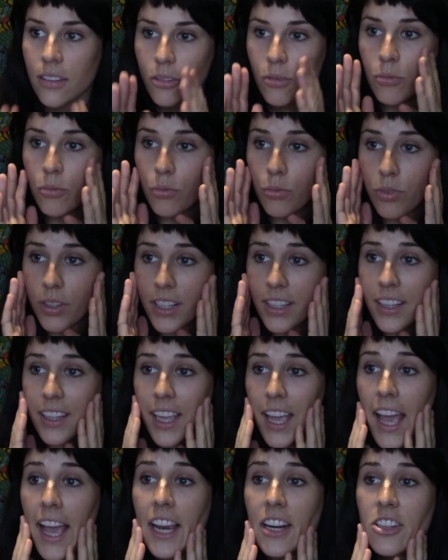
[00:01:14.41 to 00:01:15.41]

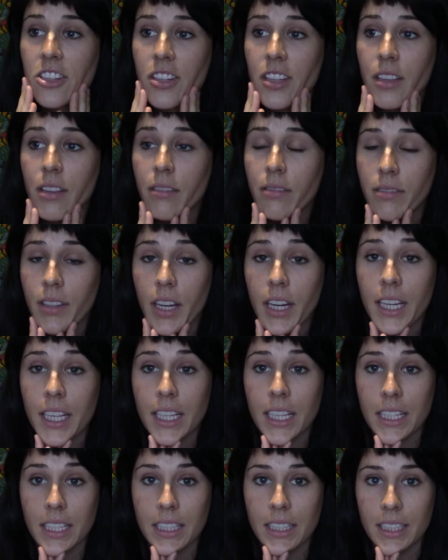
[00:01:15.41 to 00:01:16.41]
really actually very
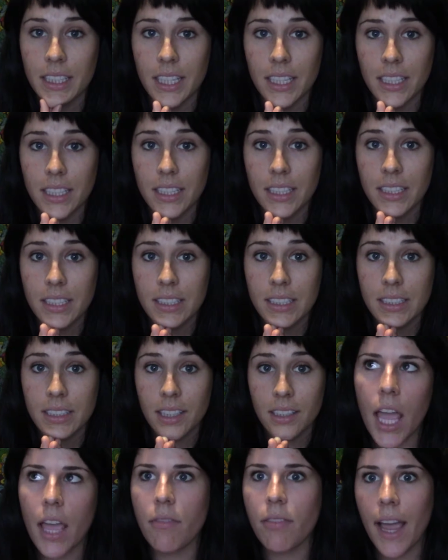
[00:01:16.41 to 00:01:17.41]
clear.
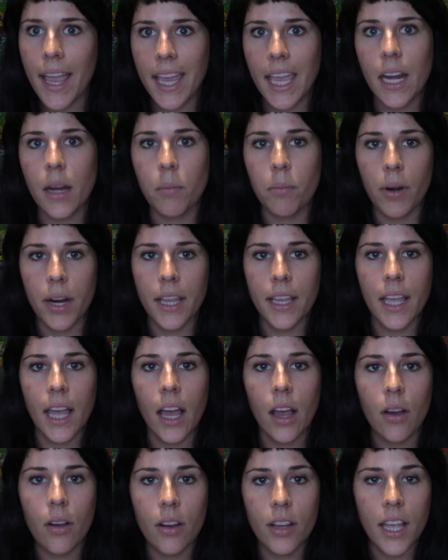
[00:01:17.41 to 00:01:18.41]
If I get a
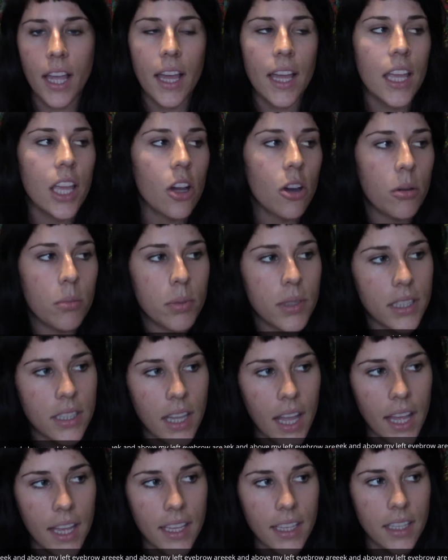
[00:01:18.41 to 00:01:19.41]
breakout, okay, it will be
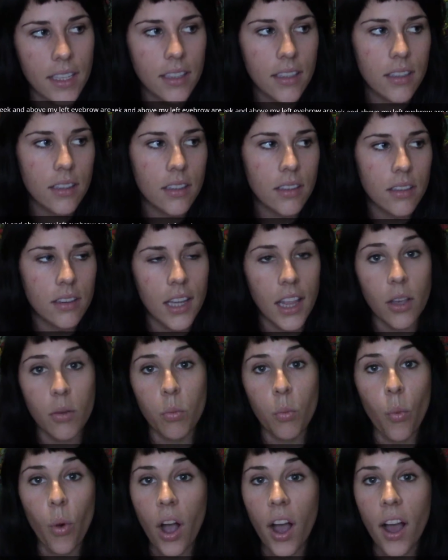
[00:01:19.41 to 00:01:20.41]
like
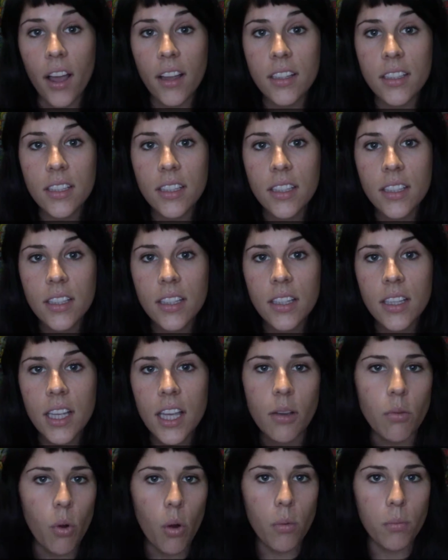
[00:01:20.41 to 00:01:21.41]
one.
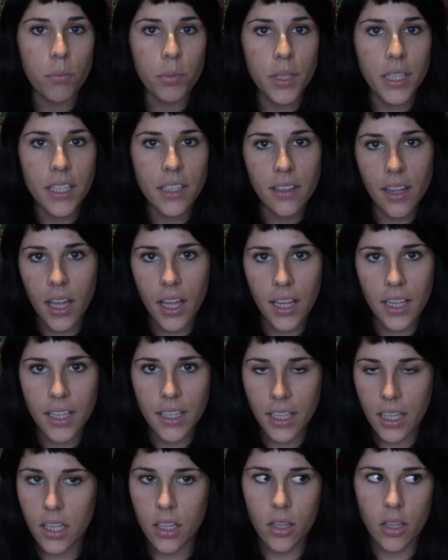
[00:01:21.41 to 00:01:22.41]
It won't be
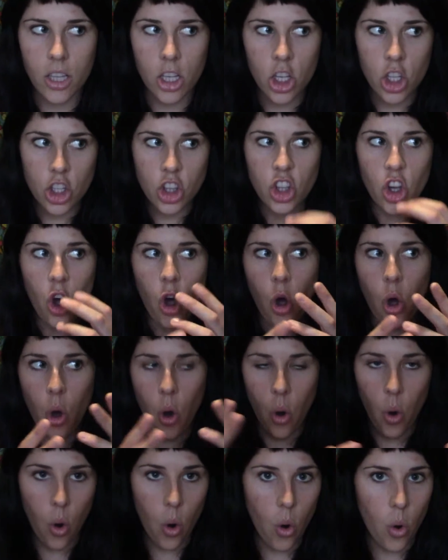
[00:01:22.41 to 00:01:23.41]
like the
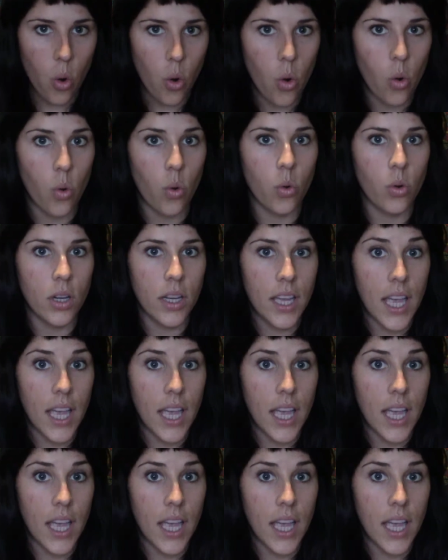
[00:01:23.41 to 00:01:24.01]
whole